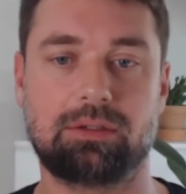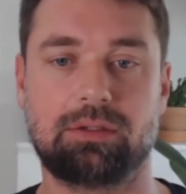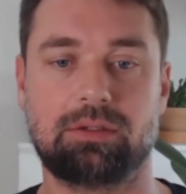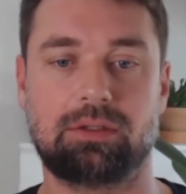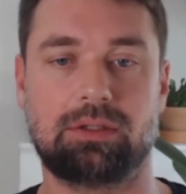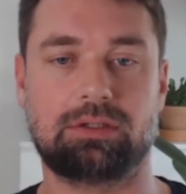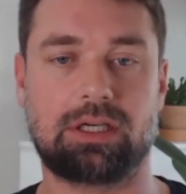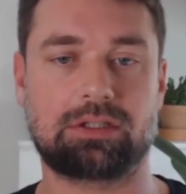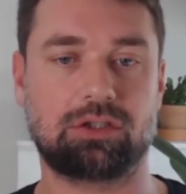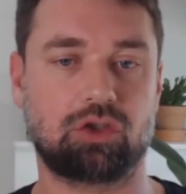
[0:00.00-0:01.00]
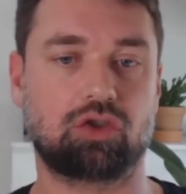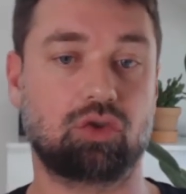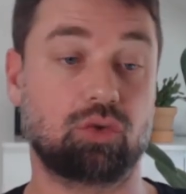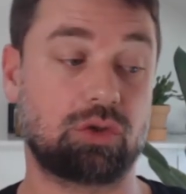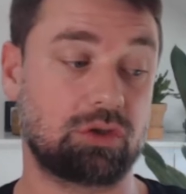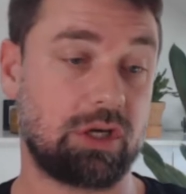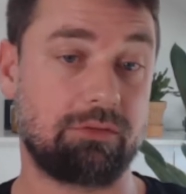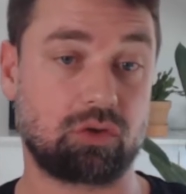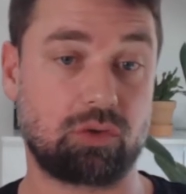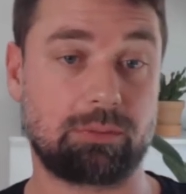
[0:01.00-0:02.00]
is actually just using
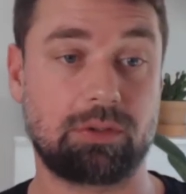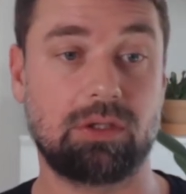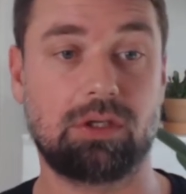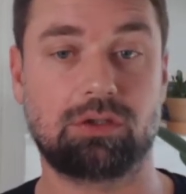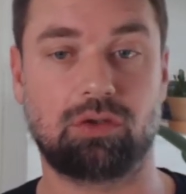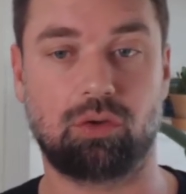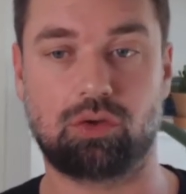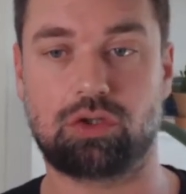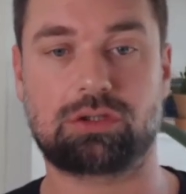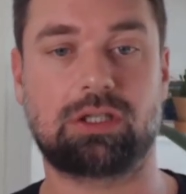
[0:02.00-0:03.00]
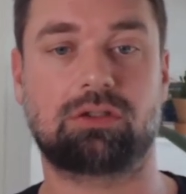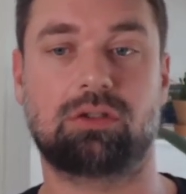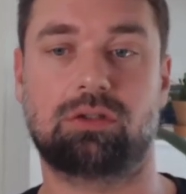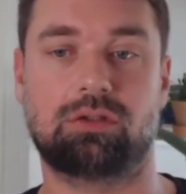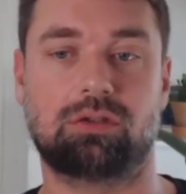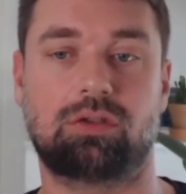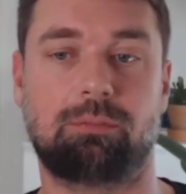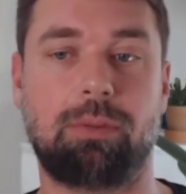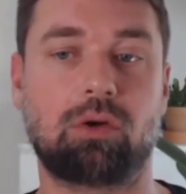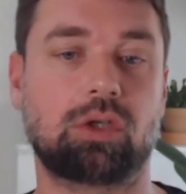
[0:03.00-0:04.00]
JavaScript. So you just get the
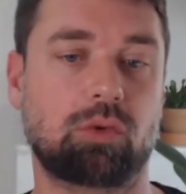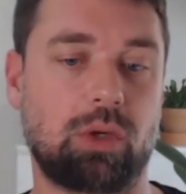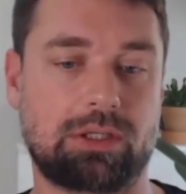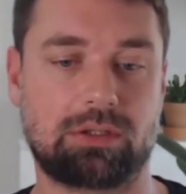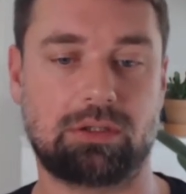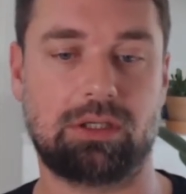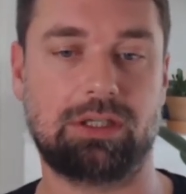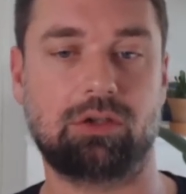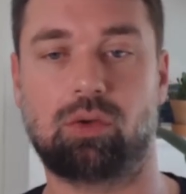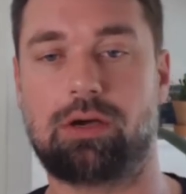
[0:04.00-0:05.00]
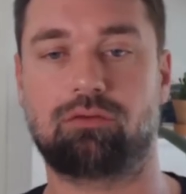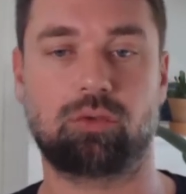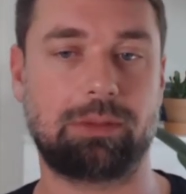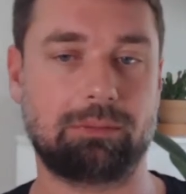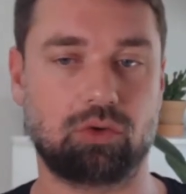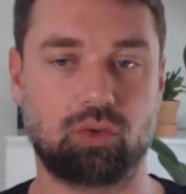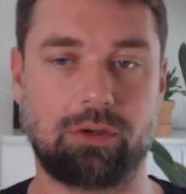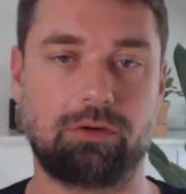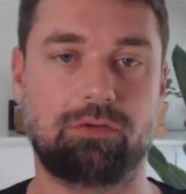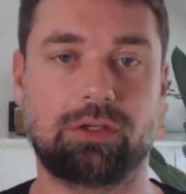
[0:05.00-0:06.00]
bounding rect, and then you have to be able to do
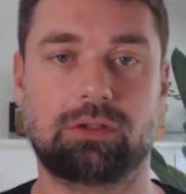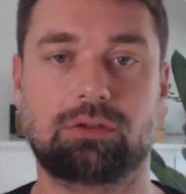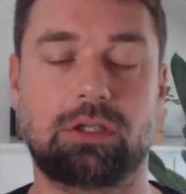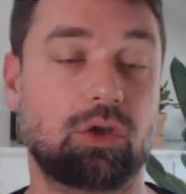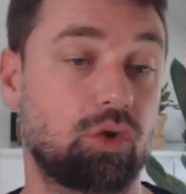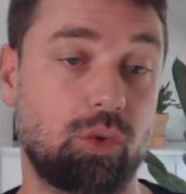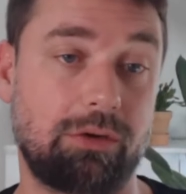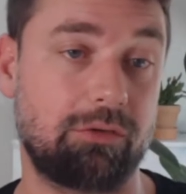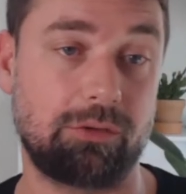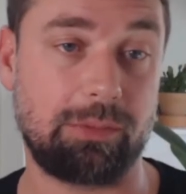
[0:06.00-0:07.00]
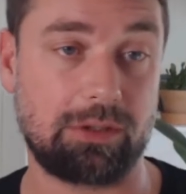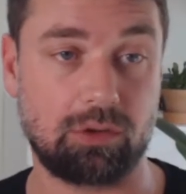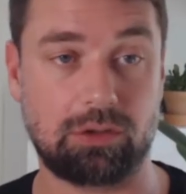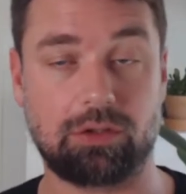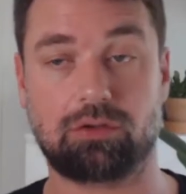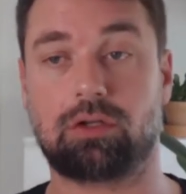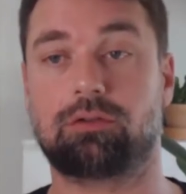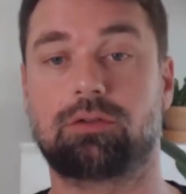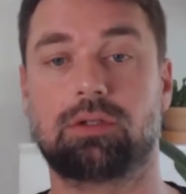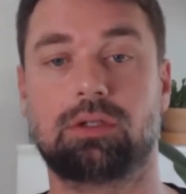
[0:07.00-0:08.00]
everything. Then you can do everything manually yourself.
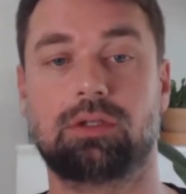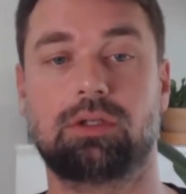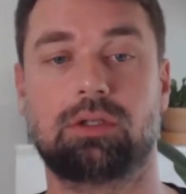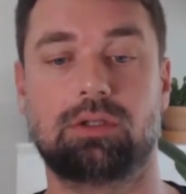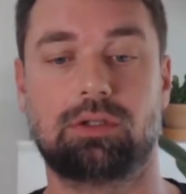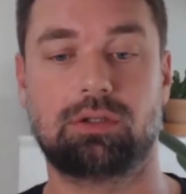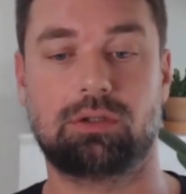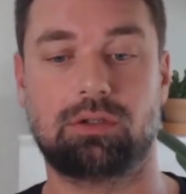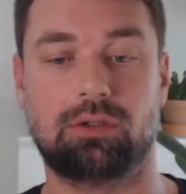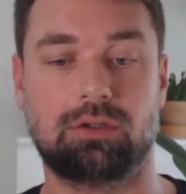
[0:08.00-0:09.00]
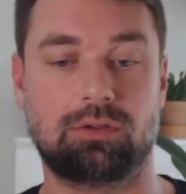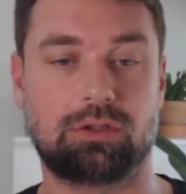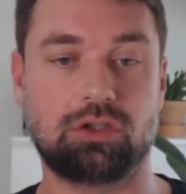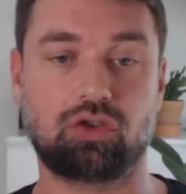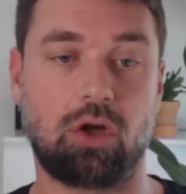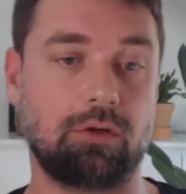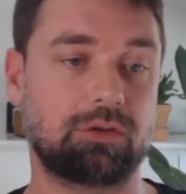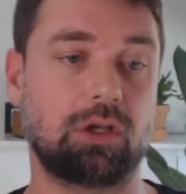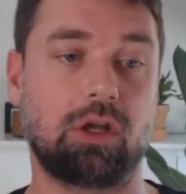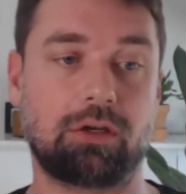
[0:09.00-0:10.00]
This solves a
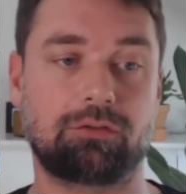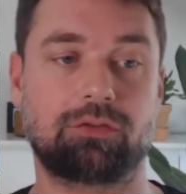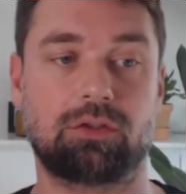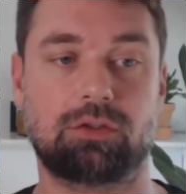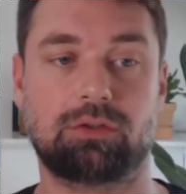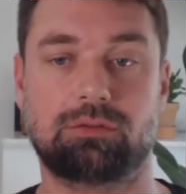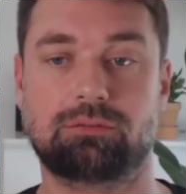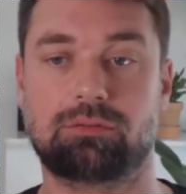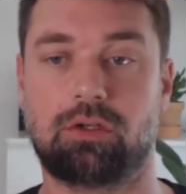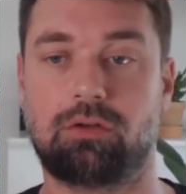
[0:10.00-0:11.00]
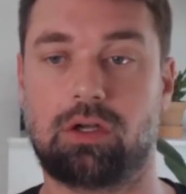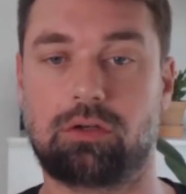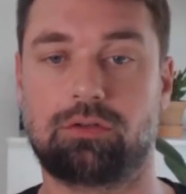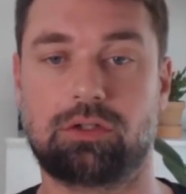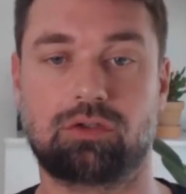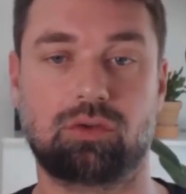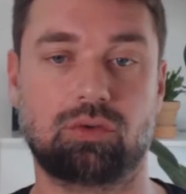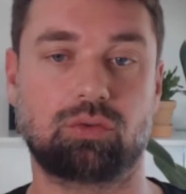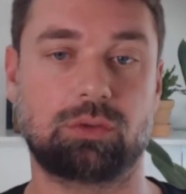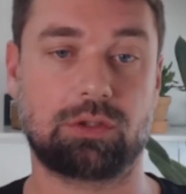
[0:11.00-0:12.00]
lot of
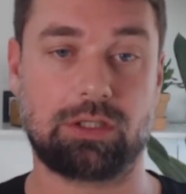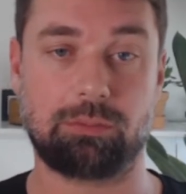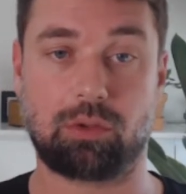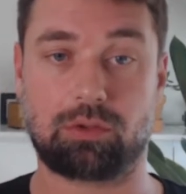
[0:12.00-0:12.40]
issues with the keyboard.